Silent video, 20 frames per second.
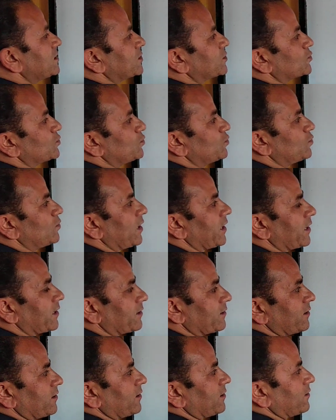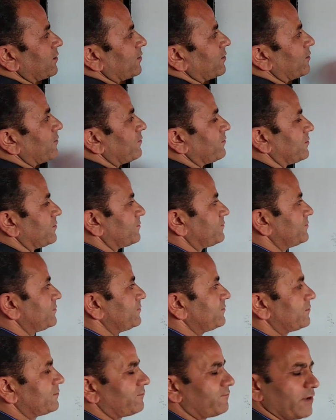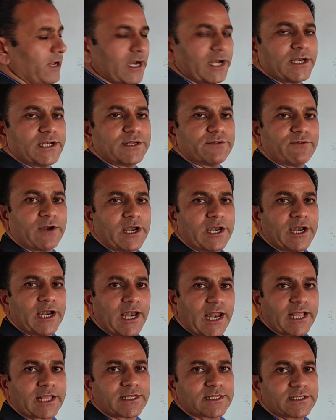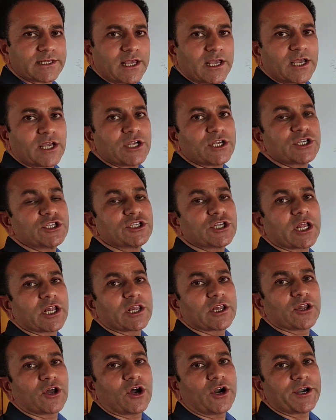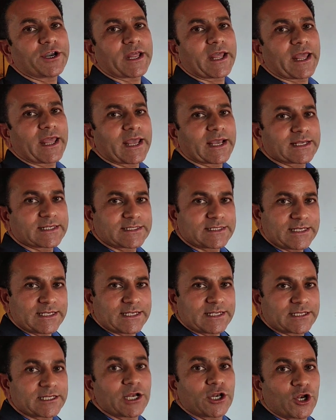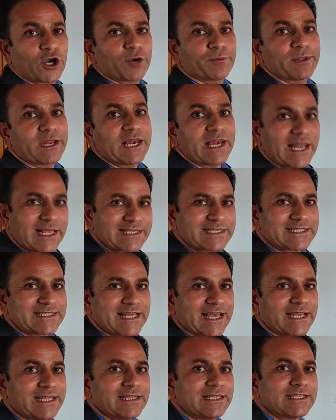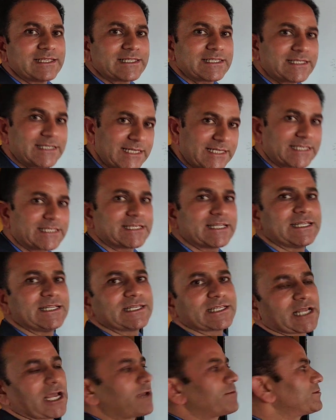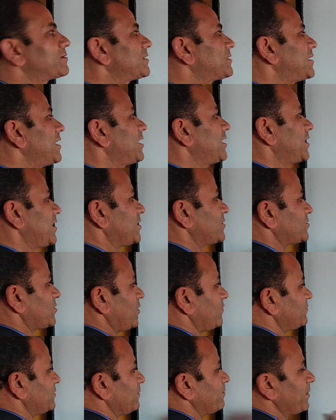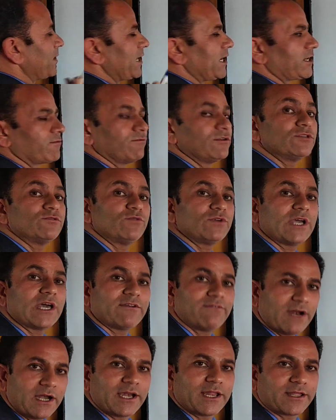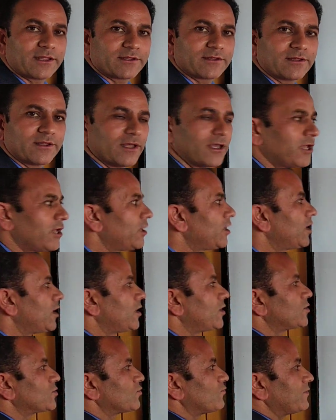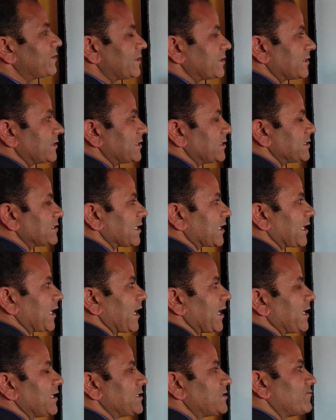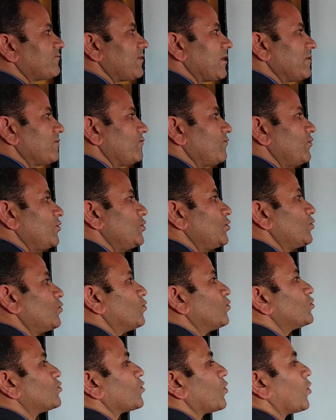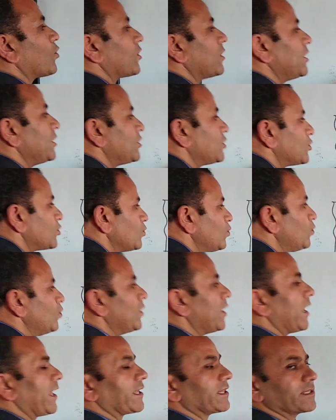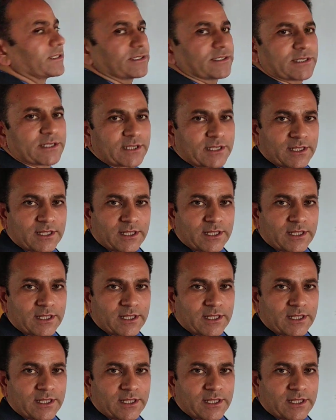the two uh, weld, welded lengths shall not exceed, shall not be less than 16 times the thickness of the plate which we are welding. So we, this is the case when we use only two lengths.